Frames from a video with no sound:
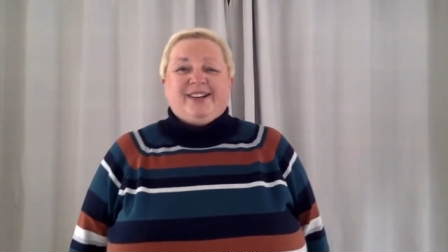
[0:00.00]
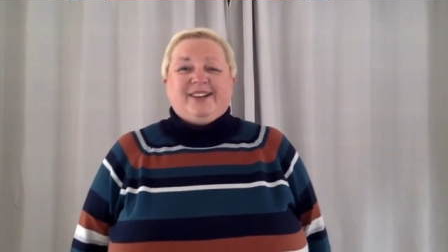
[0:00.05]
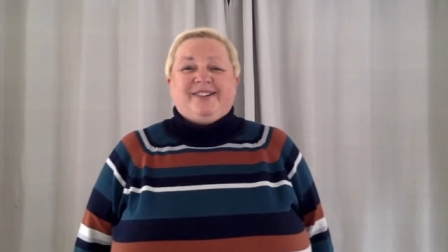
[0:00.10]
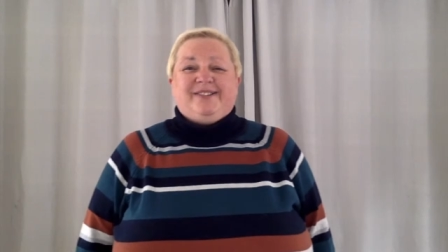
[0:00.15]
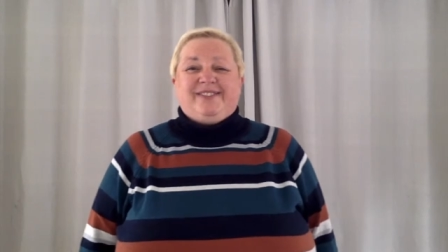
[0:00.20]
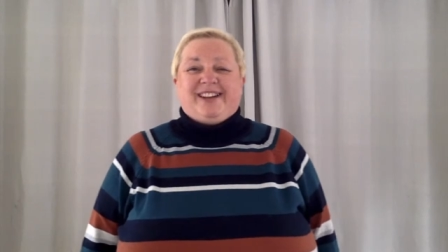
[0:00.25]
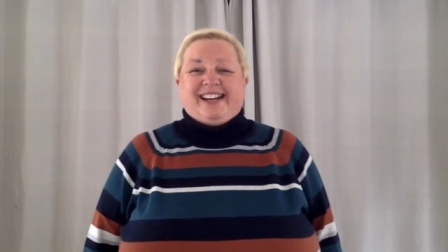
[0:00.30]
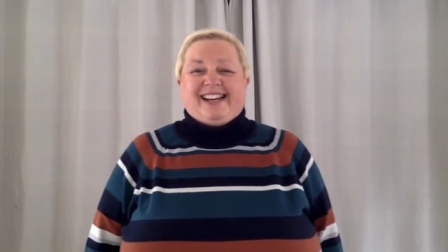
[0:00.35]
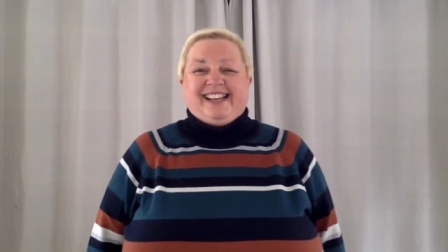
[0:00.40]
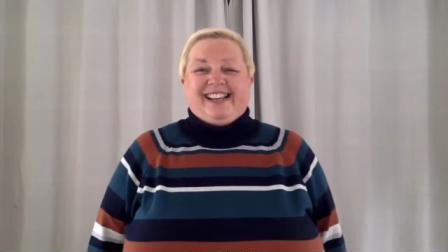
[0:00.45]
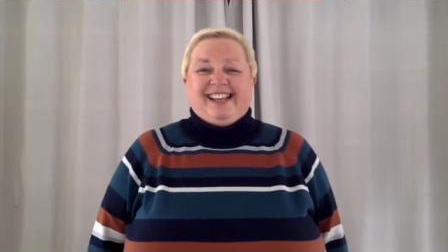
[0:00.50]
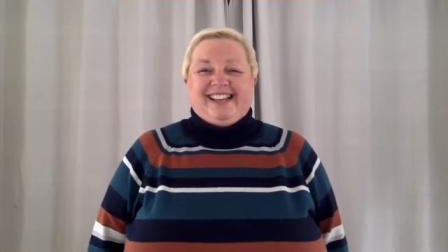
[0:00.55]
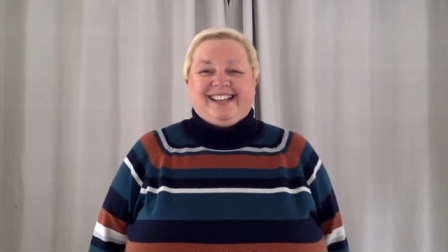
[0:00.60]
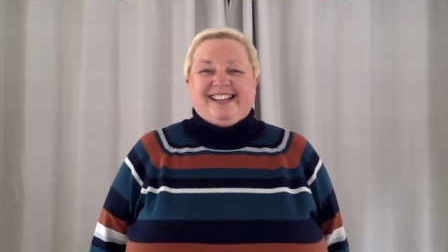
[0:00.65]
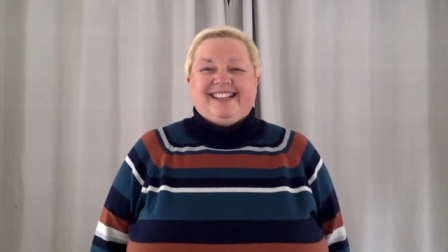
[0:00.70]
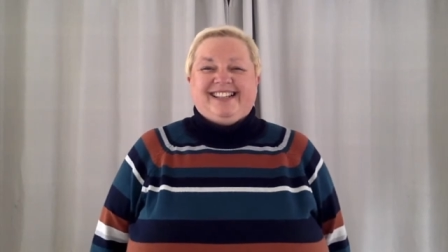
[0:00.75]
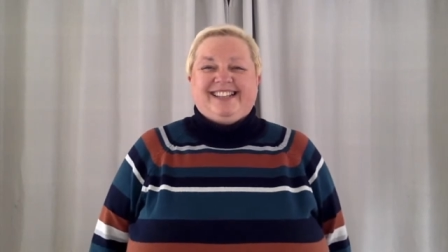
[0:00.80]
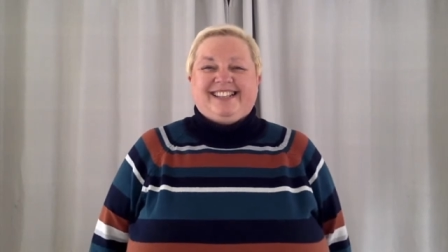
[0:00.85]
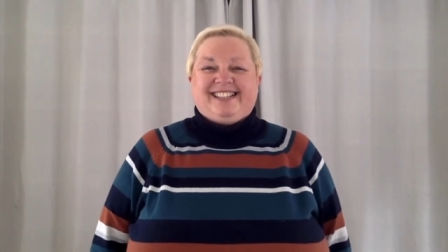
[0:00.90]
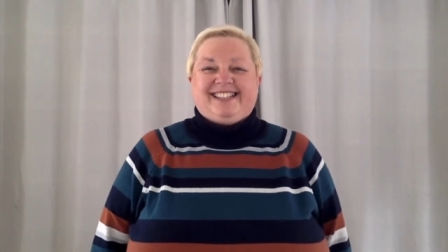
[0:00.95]
Ready?
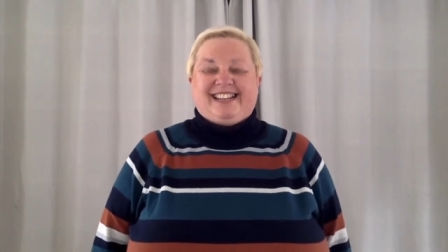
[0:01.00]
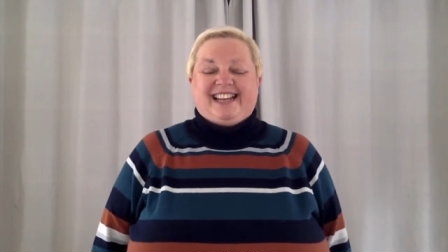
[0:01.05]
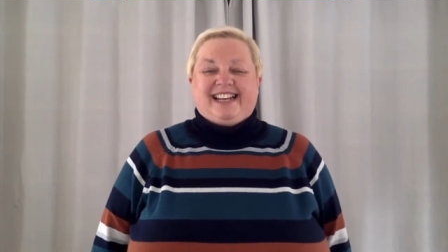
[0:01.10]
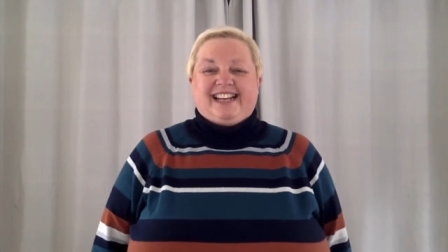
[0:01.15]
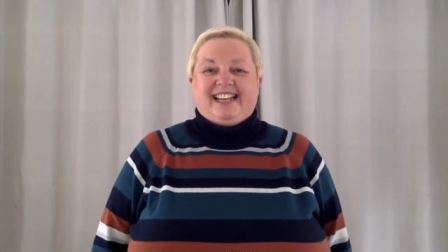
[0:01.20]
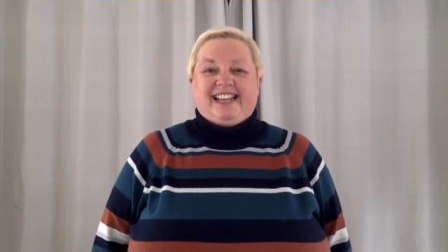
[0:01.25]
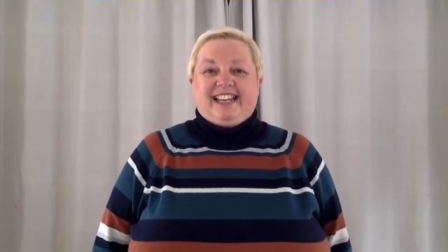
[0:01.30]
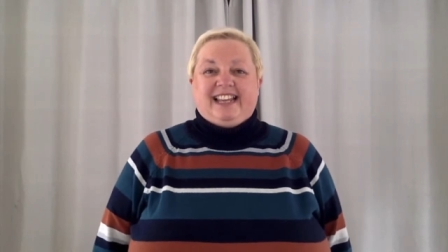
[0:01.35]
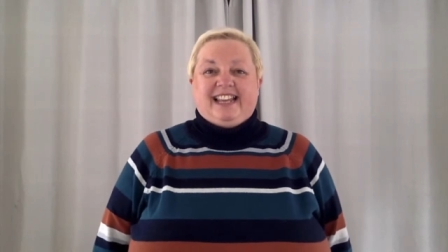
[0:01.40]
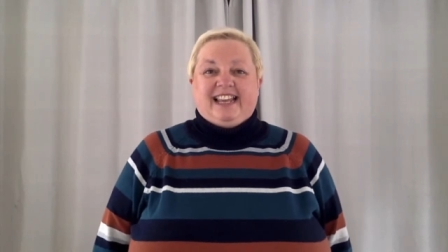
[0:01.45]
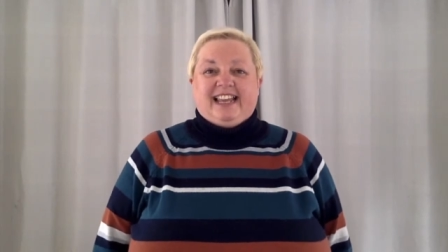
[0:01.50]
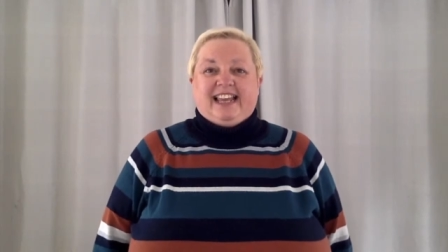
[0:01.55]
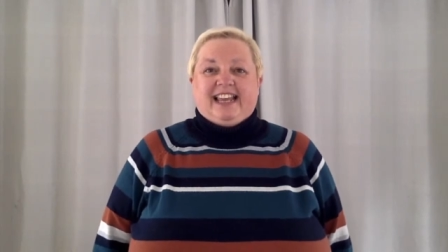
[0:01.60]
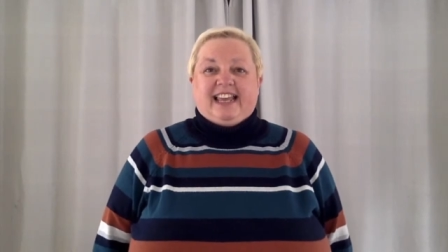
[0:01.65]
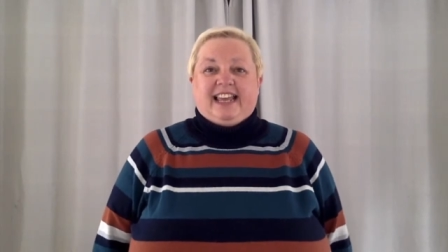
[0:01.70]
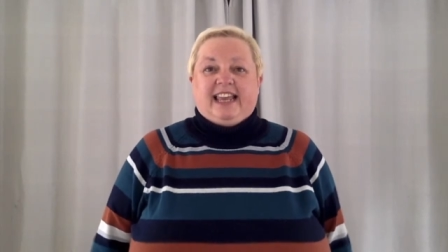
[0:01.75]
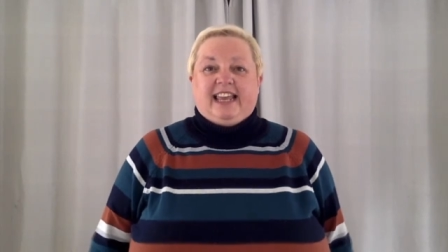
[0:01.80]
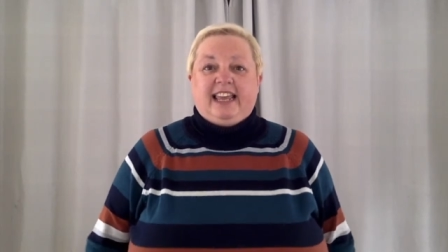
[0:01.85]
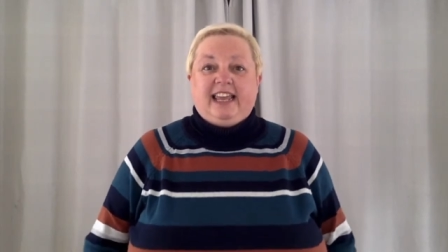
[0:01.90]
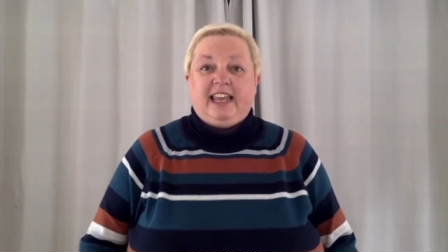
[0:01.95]
Steady.
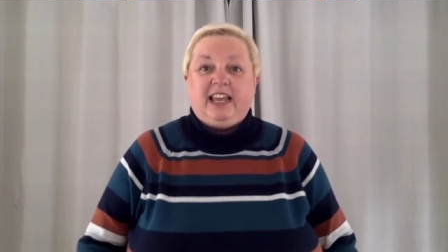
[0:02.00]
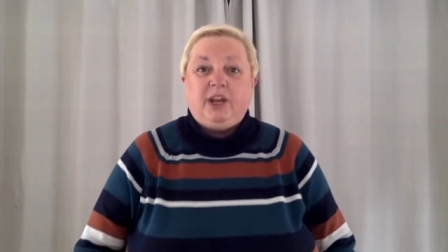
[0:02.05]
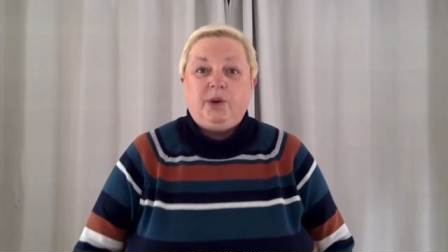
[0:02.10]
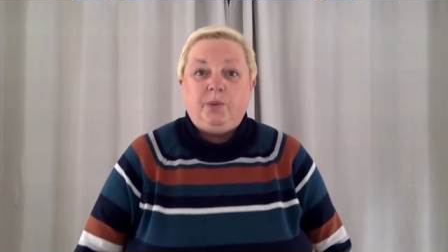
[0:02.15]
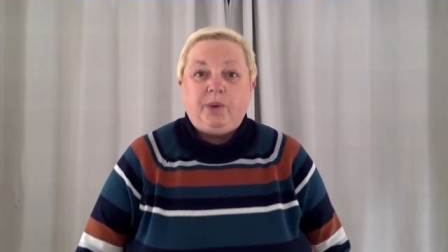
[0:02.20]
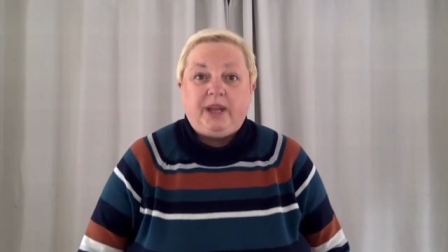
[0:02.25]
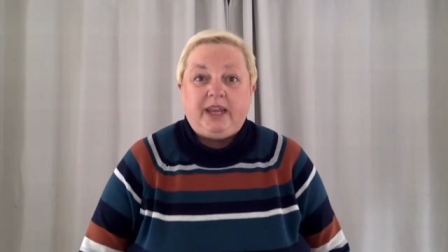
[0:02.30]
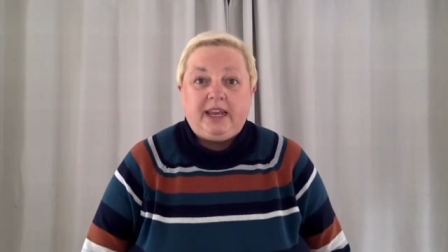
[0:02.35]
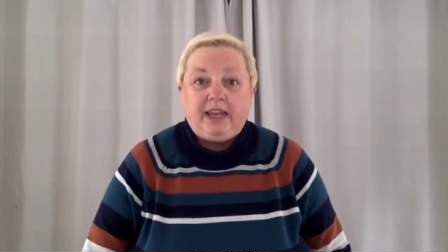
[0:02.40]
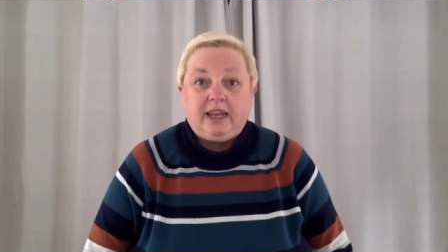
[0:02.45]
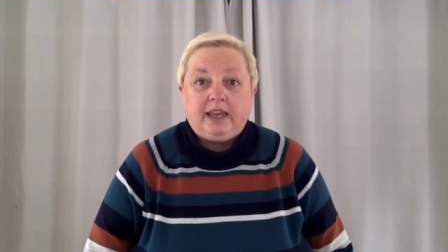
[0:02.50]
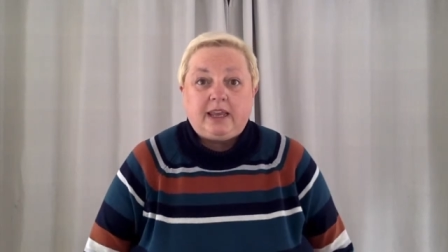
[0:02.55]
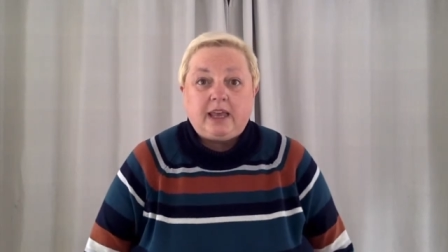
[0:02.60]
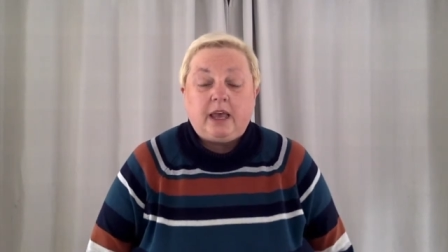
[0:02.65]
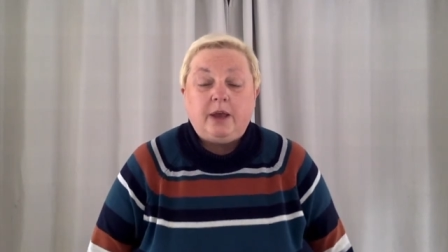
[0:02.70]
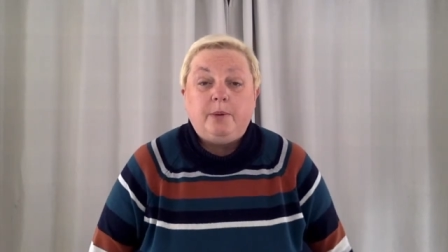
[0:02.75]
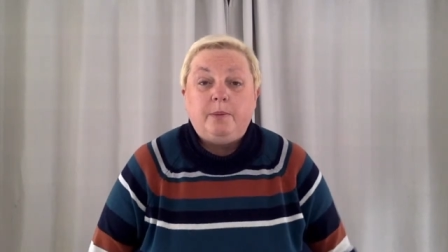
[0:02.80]
Here we go.